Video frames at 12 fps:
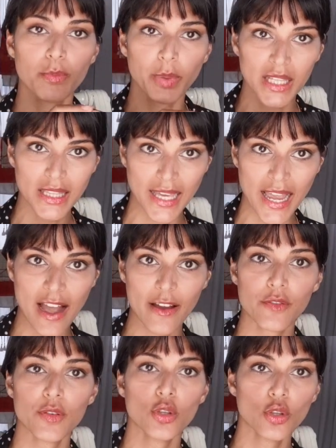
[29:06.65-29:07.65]
but they
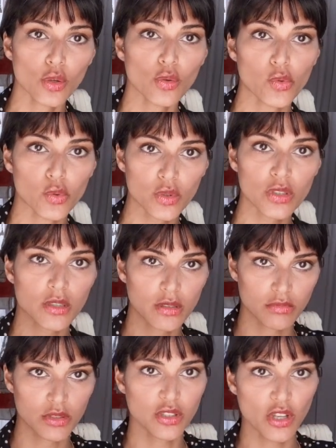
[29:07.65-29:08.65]
have used
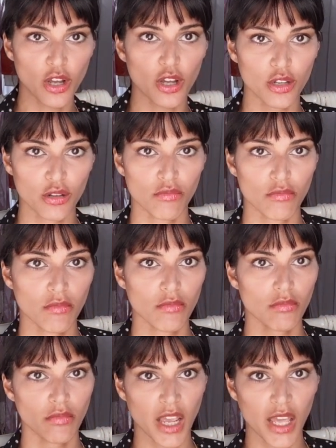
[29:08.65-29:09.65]
certain
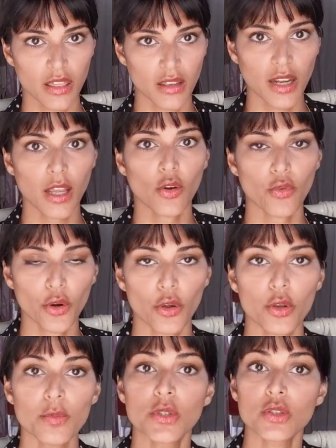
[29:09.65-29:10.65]
ethnic
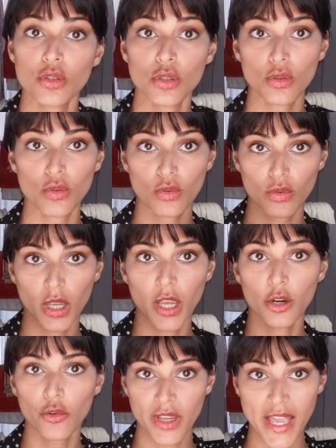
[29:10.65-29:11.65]
groups to
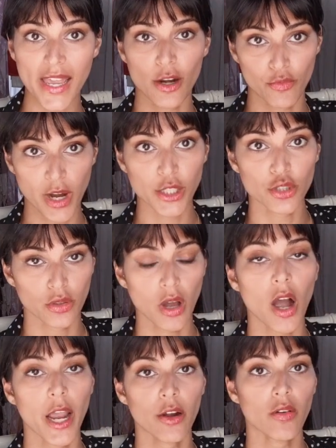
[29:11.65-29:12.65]
create a racial
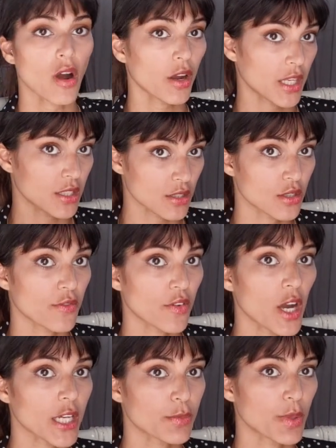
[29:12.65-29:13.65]
hierarchy to
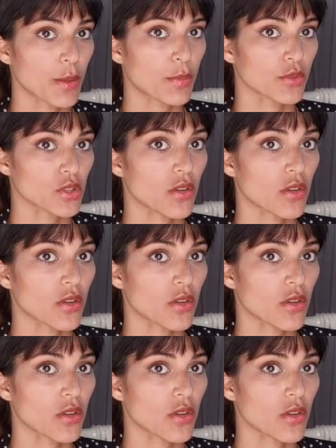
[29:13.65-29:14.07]
divide people.